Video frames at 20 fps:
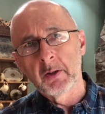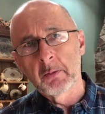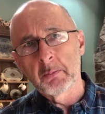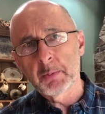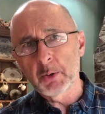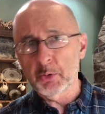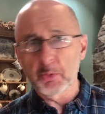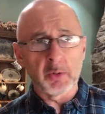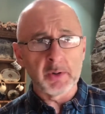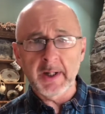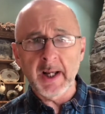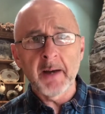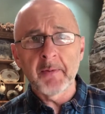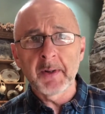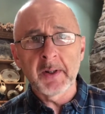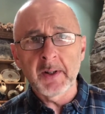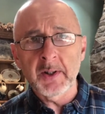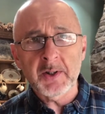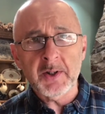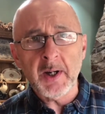But
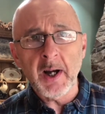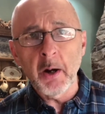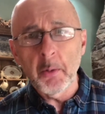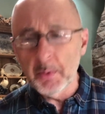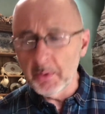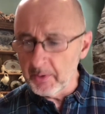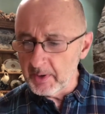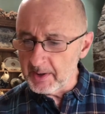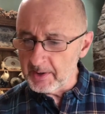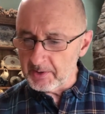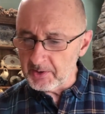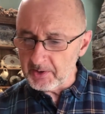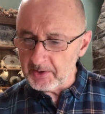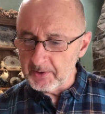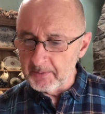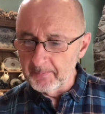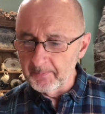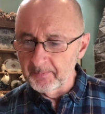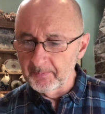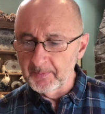whatever this hour is,
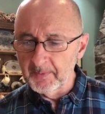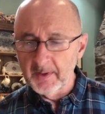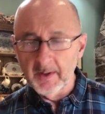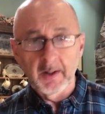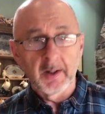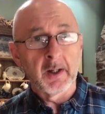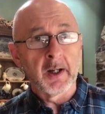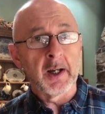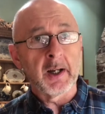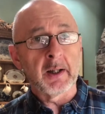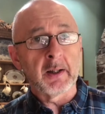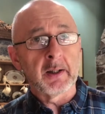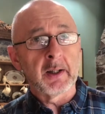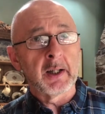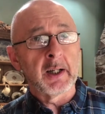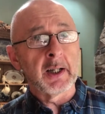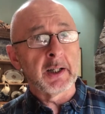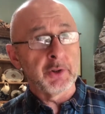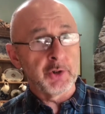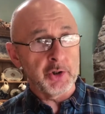
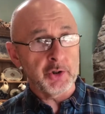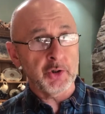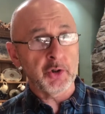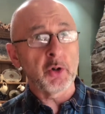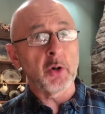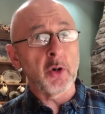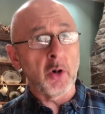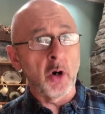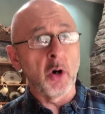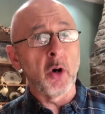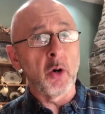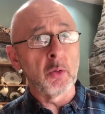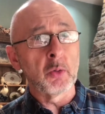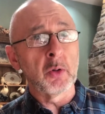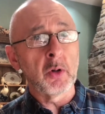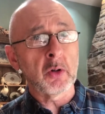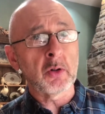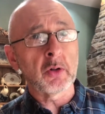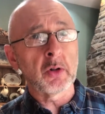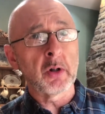it just got a whole
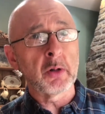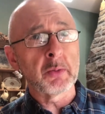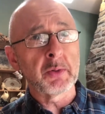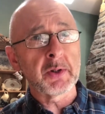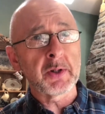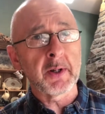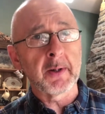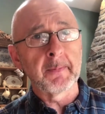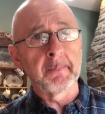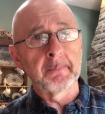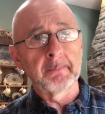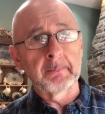lot closer.